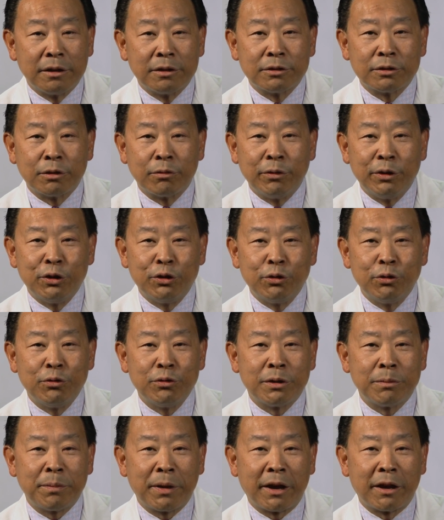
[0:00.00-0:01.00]
So we do
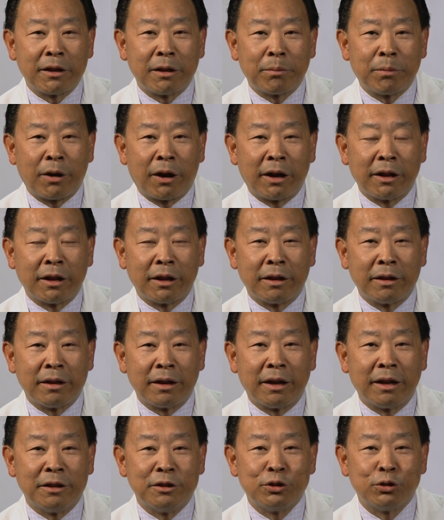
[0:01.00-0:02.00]
depend upon a,
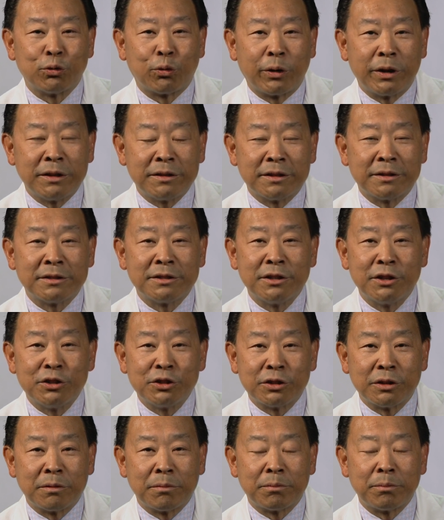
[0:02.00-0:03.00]
a joint
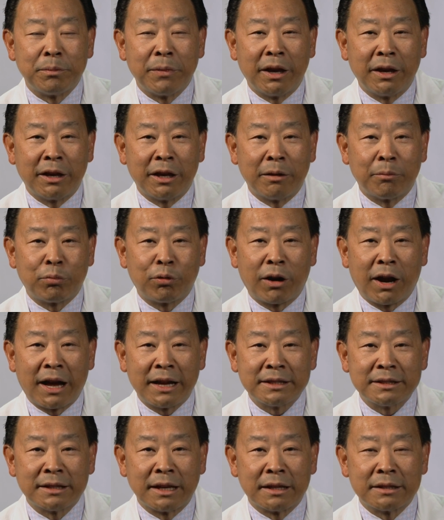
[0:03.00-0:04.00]
decision making
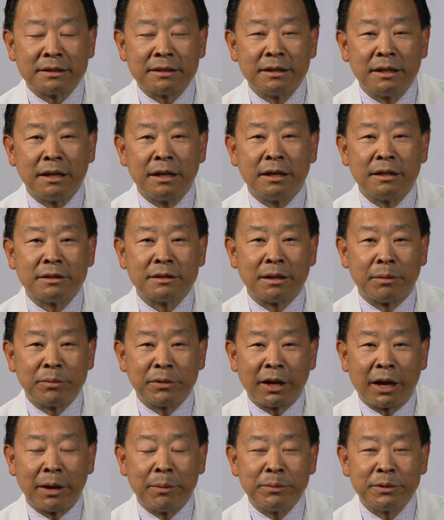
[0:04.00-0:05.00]
process,
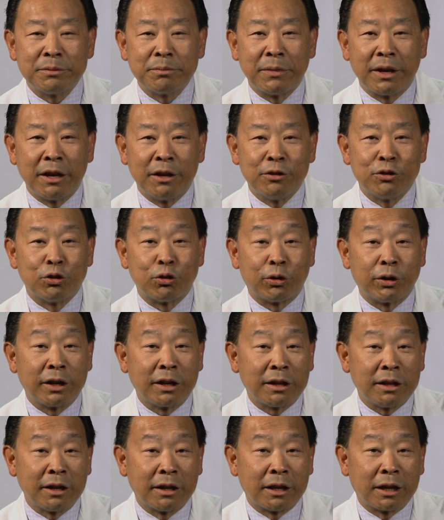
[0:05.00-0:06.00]
sometimes made
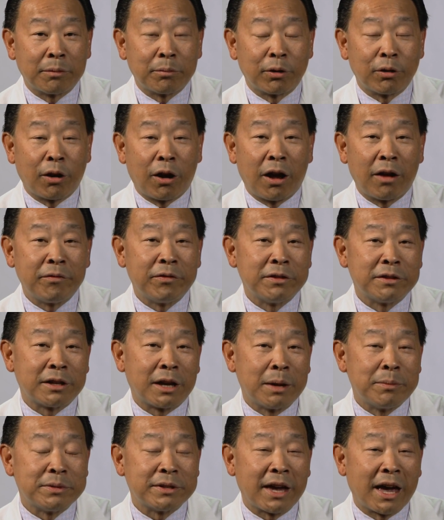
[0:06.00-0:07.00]
during clinic, but
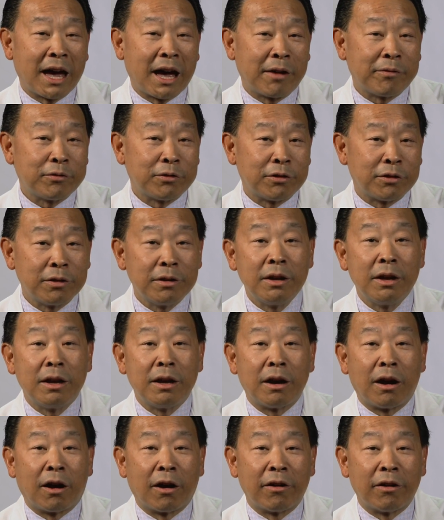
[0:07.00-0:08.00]
oftentimes after
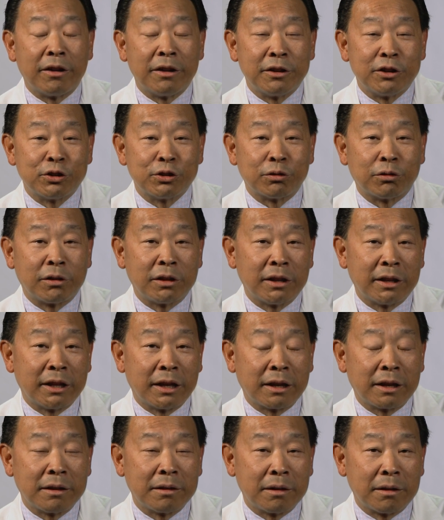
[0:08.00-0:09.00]
our initial
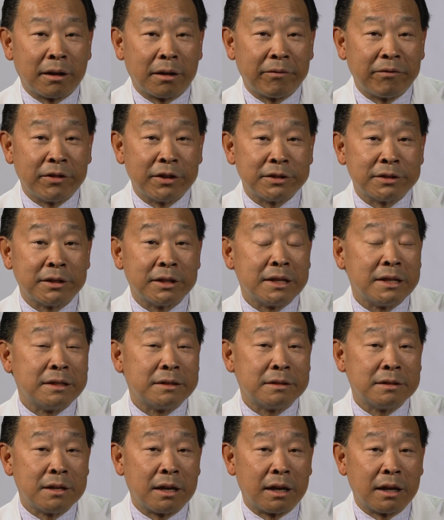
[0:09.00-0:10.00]
clinic uh, visit
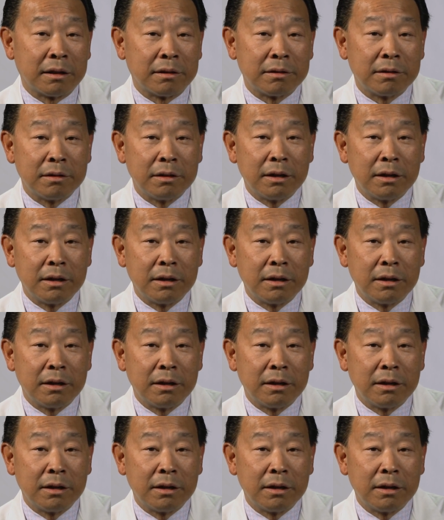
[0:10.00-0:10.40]
is done.